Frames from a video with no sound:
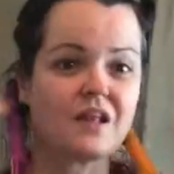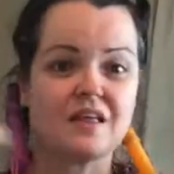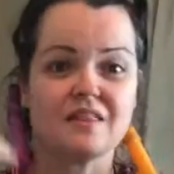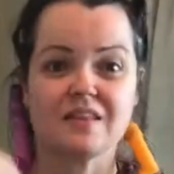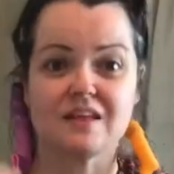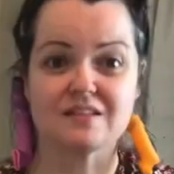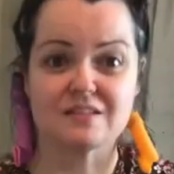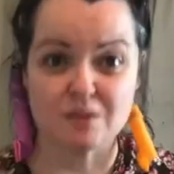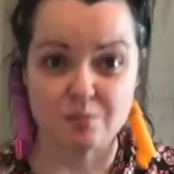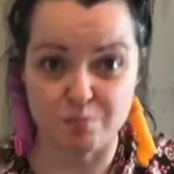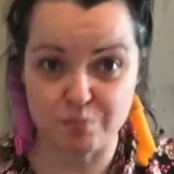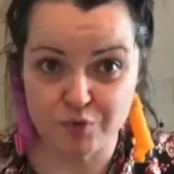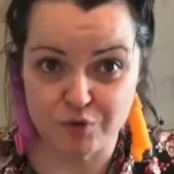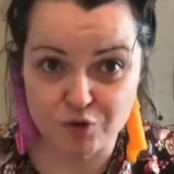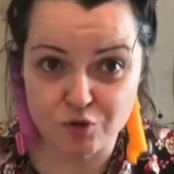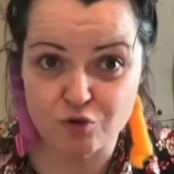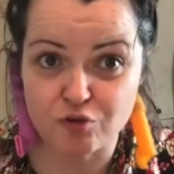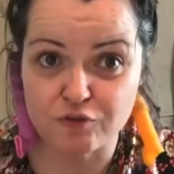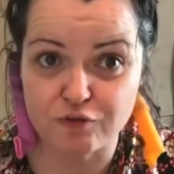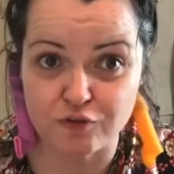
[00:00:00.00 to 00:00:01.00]
That's a
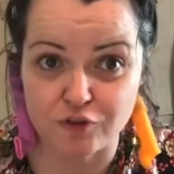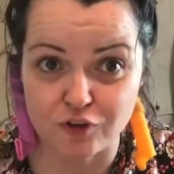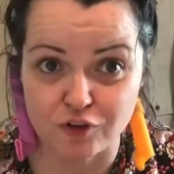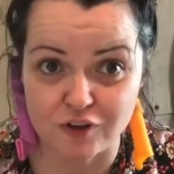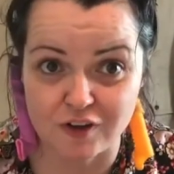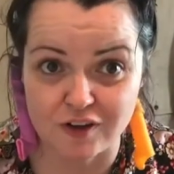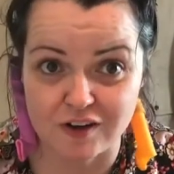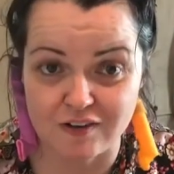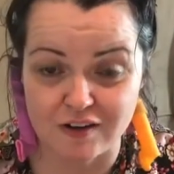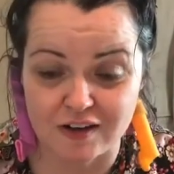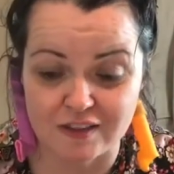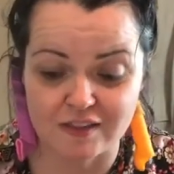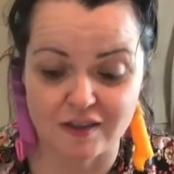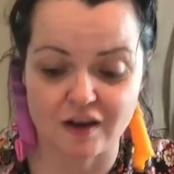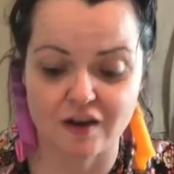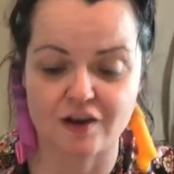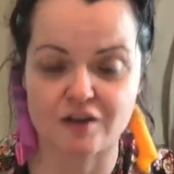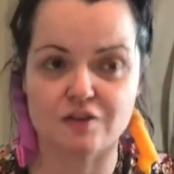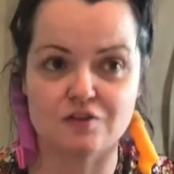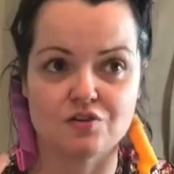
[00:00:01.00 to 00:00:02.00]
beautiful look right
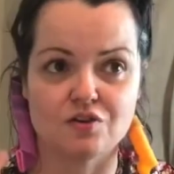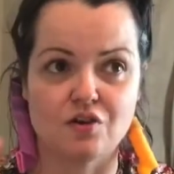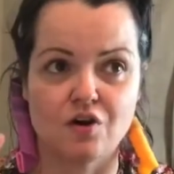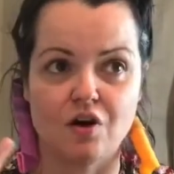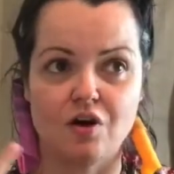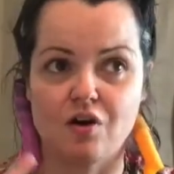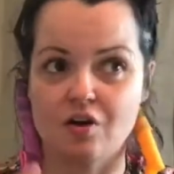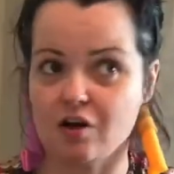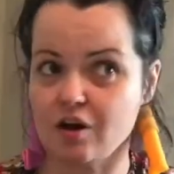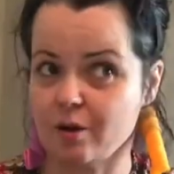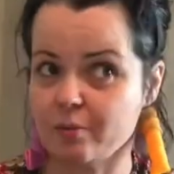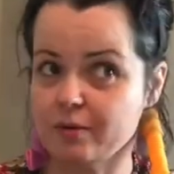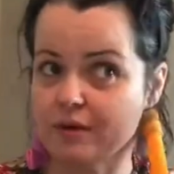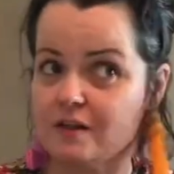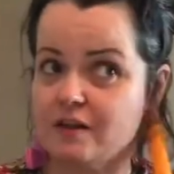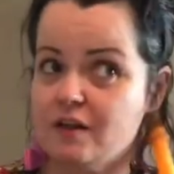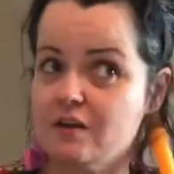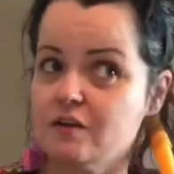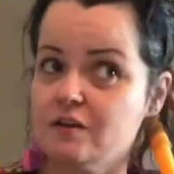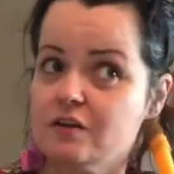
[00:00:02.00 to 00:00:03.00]
there. You should all copy
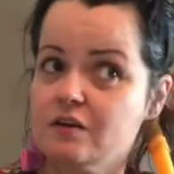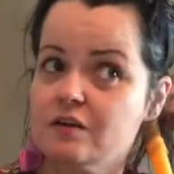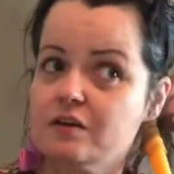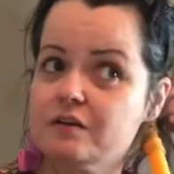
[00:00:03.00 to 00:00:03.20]
that look.